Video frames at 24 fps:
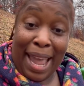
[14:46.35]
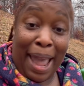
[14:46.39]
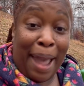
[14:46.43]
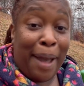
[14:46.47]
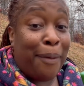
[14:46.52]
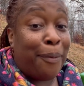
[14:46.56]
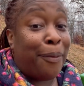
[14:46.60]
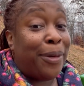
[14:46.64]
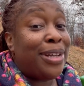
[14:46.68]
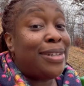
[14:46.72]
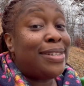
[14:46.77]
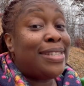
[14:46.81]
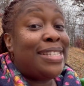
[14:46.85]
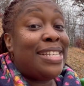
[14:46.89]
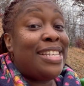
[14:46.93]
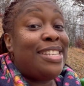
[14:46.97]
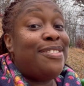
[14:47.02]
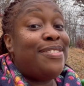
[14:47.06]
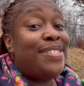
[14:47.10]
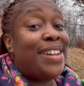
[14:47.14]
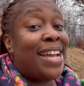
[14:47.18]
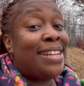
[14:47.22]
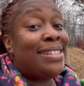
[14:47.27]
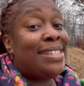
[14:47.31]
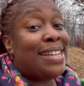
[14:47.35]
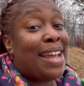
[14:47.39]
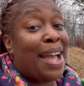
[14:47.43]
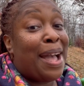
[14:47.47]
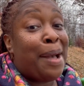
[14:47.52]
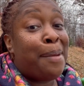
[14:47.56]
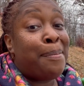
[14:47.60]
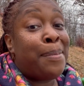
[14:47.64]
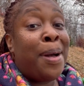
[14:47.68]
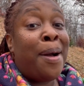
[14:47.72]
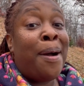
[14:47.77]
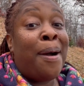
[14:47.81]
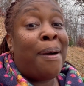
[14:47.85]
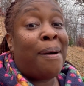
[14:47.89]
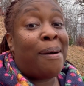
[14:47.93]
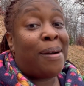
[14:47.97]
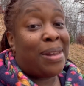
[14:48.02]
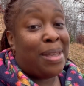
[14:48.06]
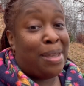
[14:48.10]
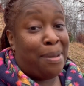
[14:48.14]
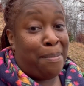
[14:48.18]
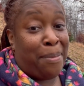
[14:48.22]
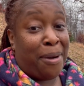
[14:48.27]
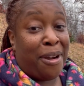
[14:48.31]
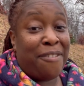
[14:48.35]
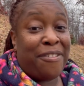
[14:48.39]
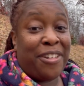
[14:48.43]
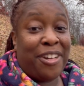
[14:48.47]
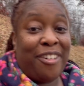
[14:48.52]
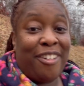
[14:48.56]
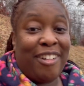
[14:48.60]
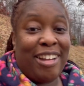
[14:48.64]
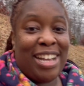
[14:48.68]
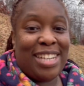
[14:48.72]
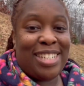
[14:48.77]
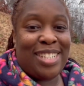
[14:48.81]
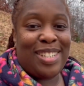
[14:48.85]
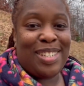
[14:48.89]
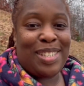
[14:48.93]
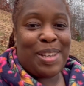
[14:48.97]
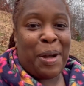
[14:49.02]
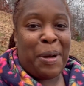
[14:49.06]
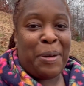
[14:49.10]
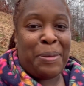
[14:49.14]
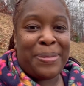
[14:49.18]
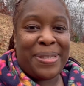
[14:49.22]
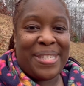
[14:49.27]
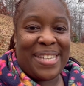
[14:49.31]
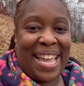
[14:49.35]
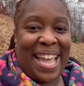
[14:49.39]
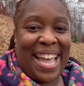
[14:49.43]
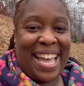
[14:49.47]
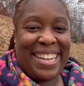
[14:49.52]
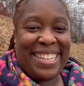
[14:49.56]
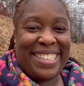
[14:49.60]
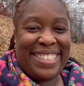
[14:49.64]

And we'll see you next time on Imperfect Creations Homestead.